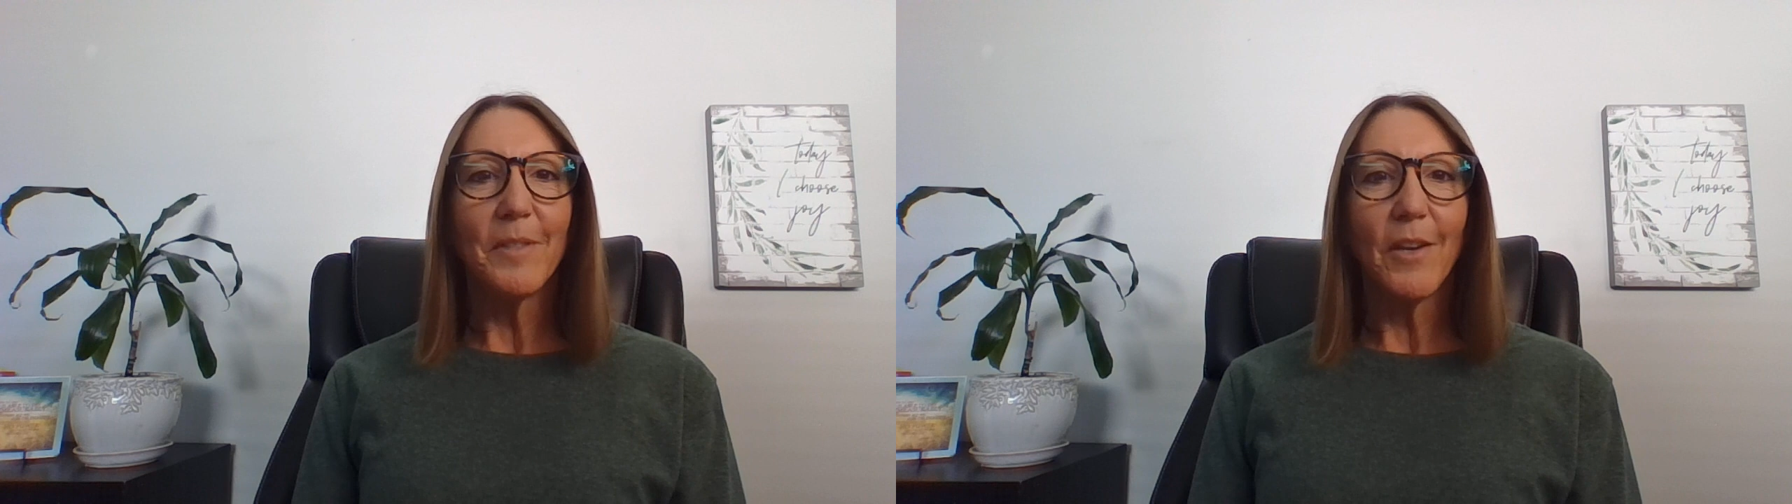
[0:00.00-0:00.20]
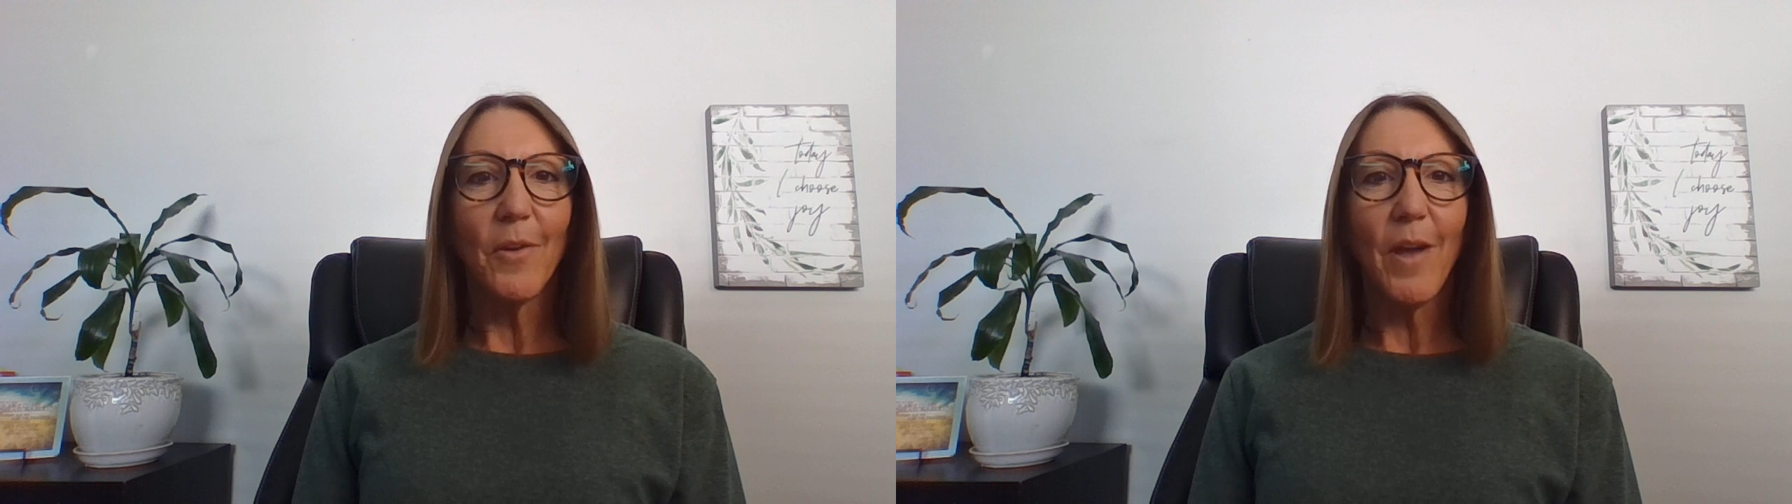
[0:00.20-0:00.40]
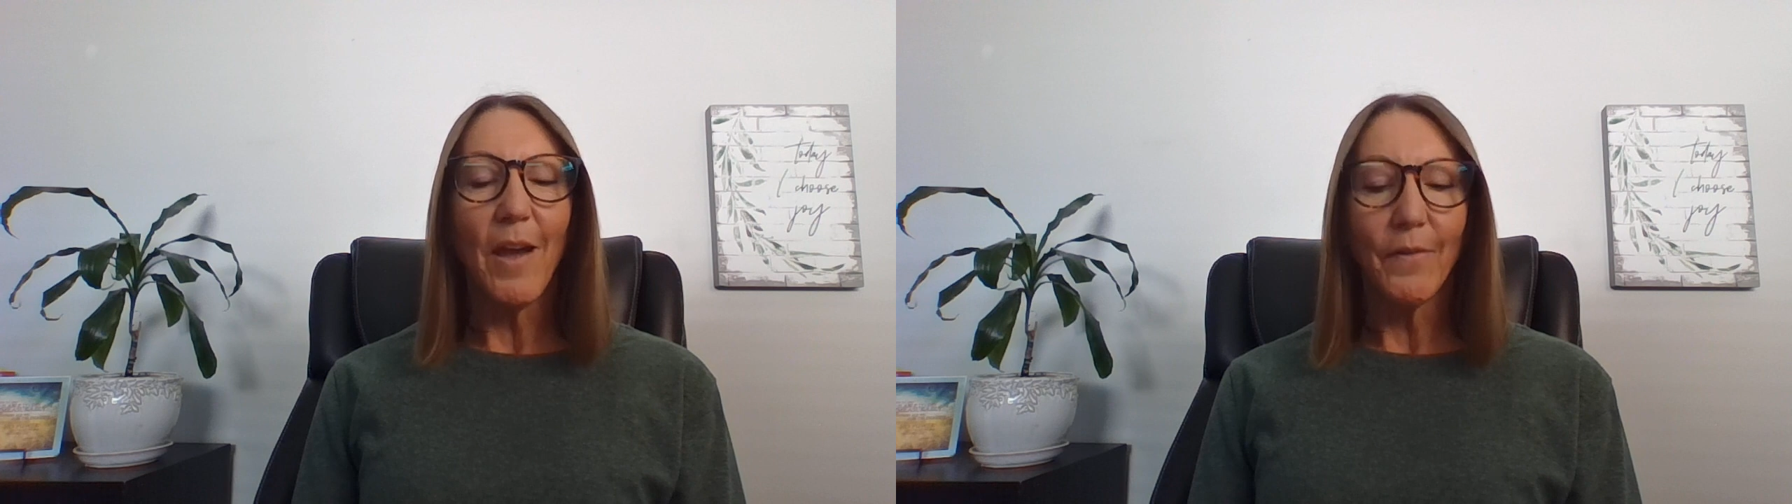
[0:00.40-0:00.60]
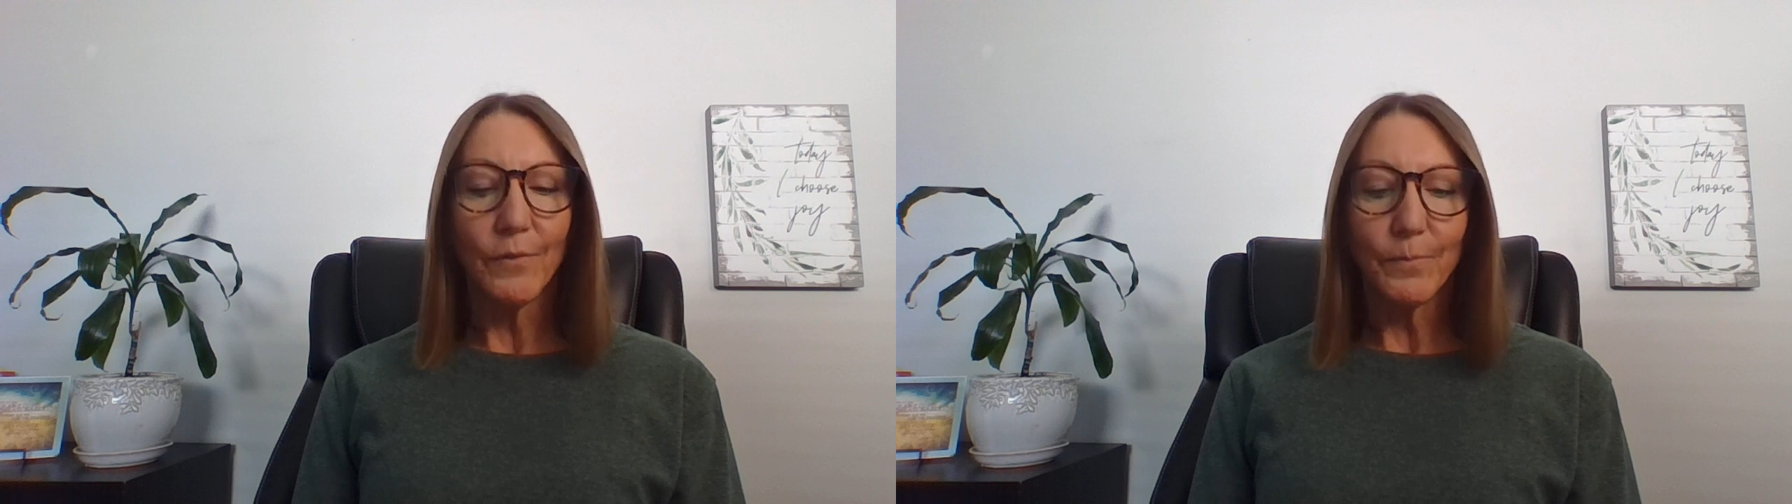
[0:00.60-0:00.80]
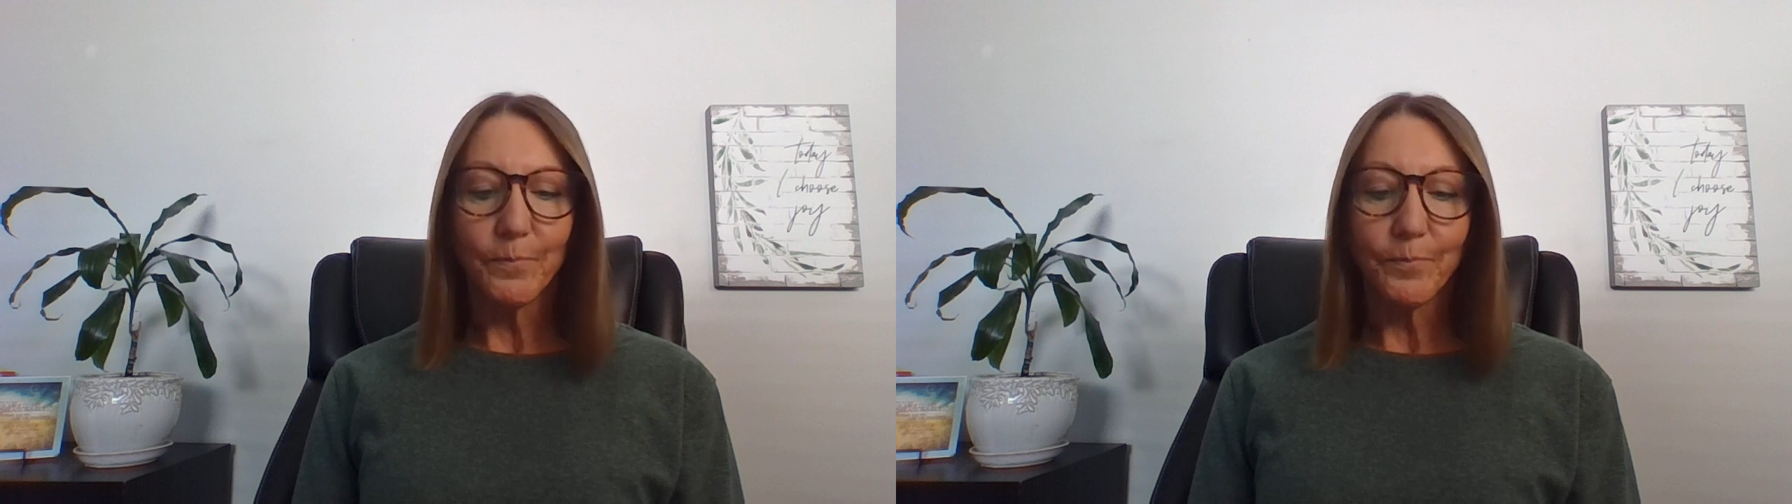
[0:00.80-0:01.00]
that you have.
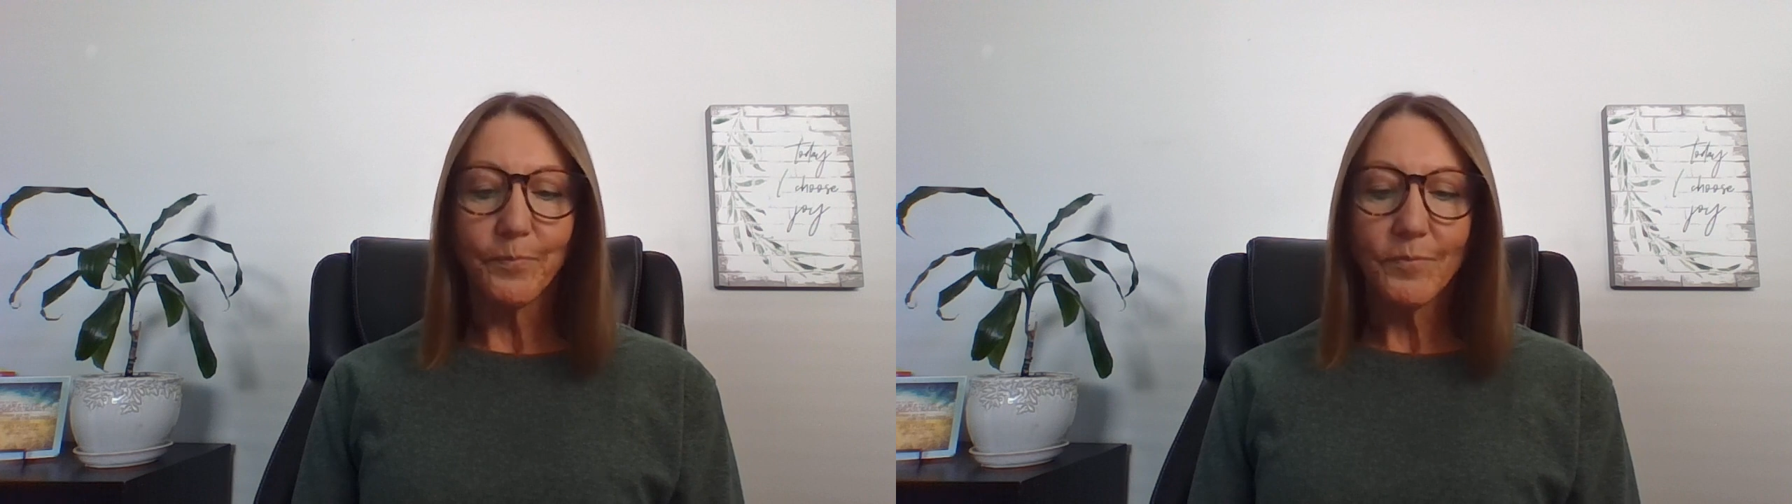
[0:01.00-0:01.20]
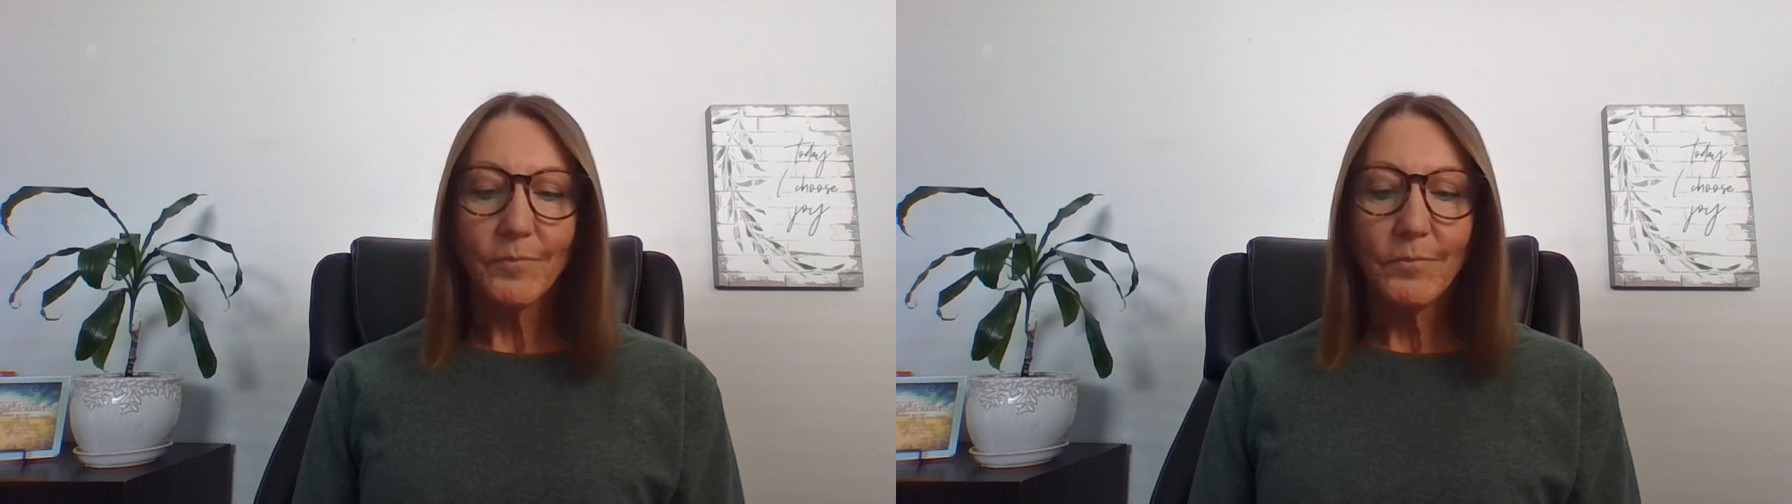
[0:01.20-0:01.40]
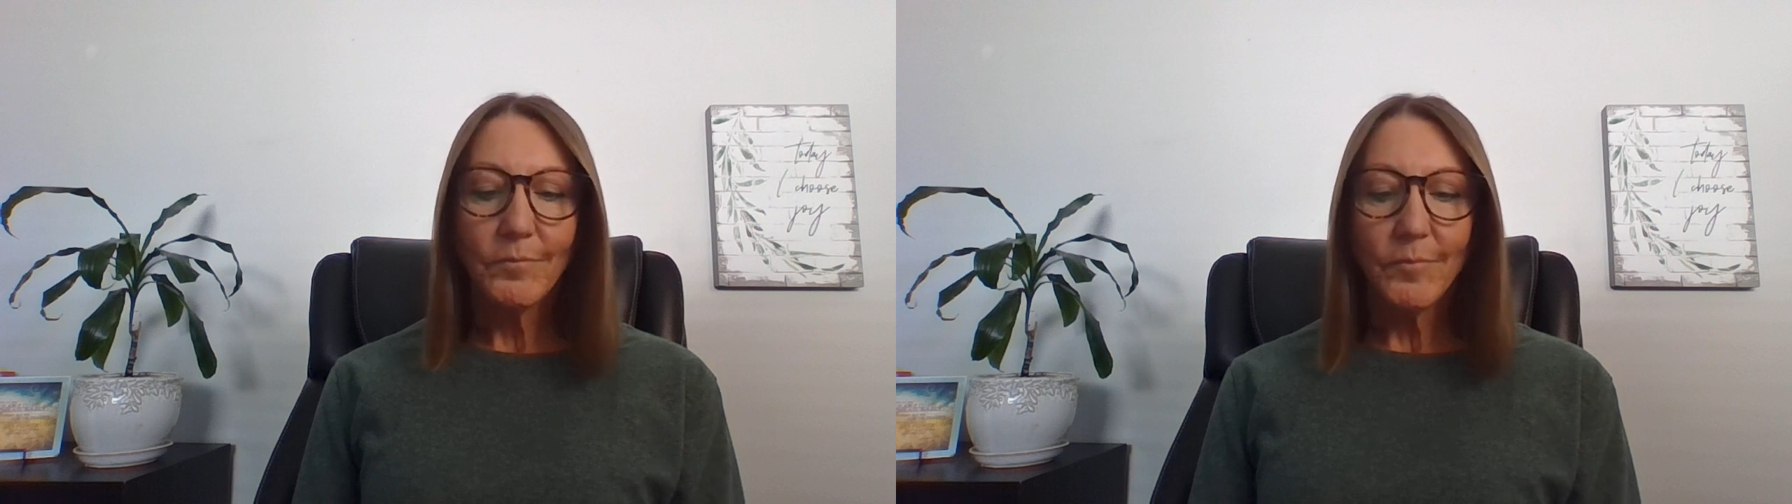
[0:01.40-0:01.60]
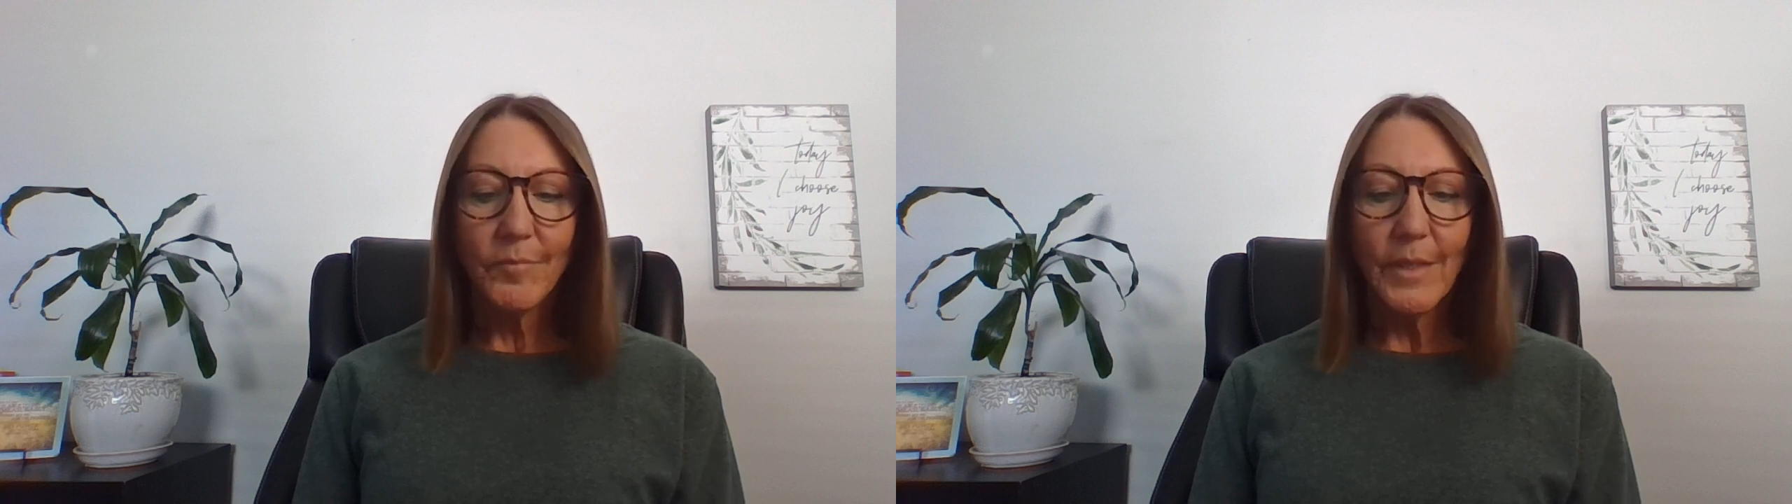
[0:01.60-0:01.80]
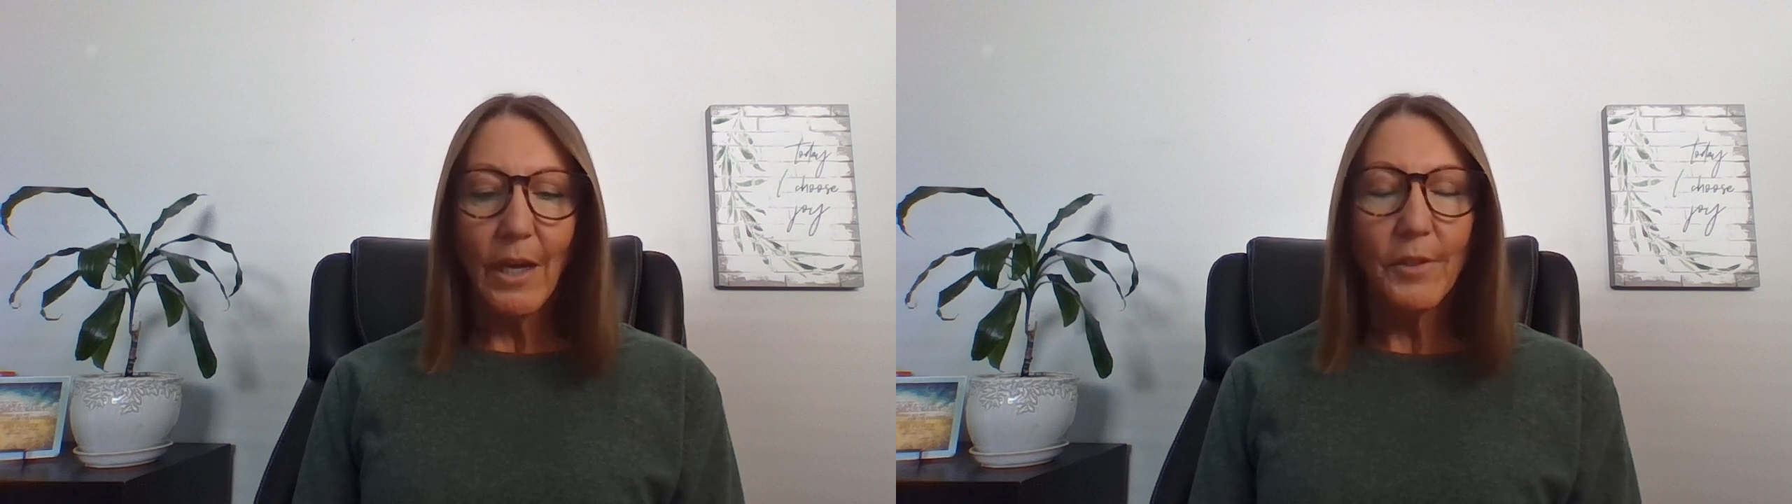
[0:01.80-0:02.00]
I